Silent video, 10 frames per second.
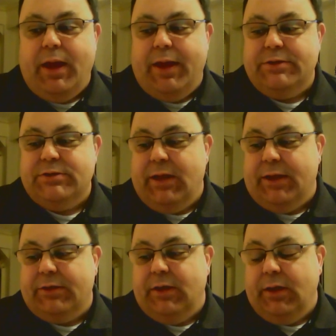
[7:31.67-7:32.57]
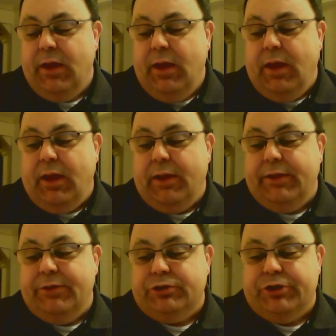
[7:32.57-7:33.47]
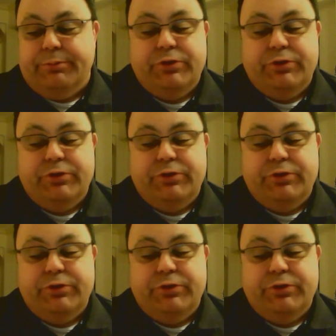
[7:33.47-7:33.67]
and selecting leadership.